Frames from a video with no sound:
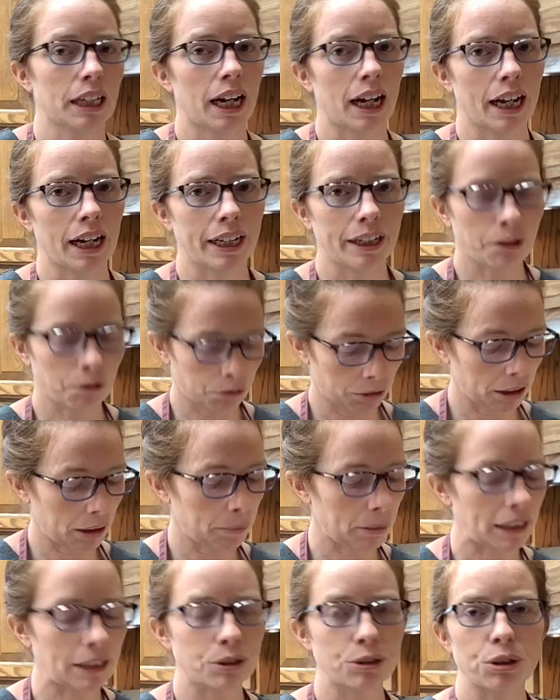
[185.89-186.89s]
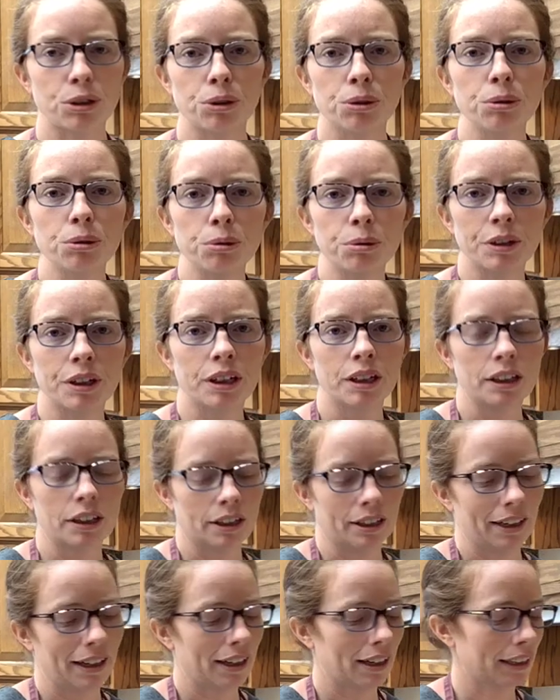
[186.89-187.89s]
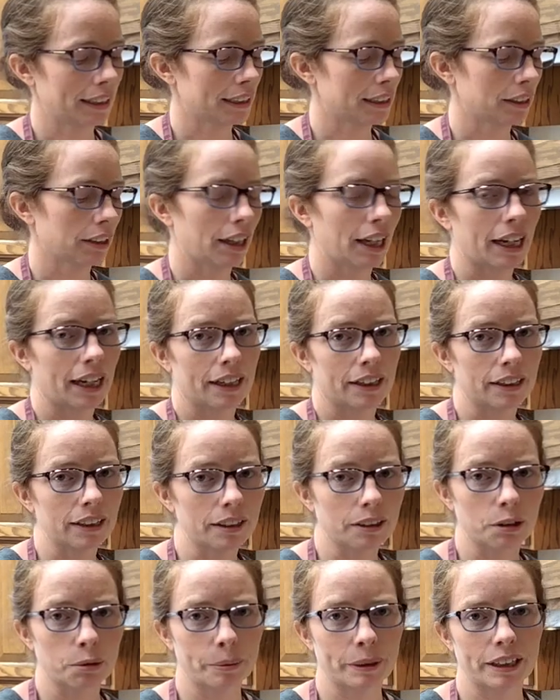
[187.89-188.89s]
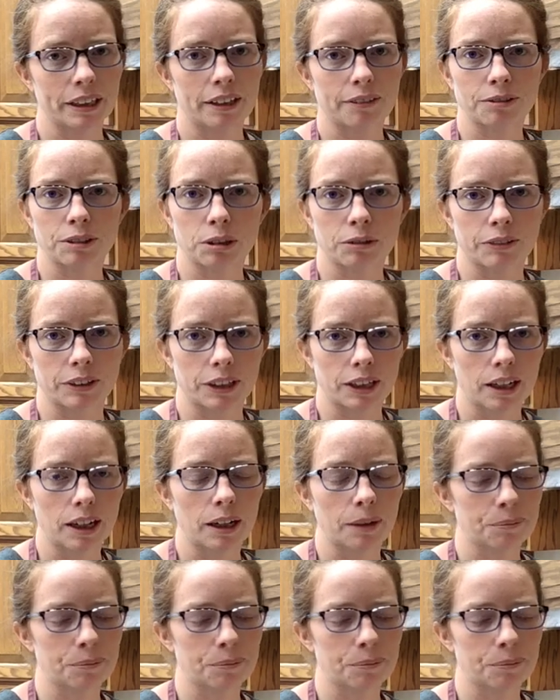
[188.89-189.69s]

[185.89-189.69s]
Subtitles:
I only made 2, and I still had a little bit left over.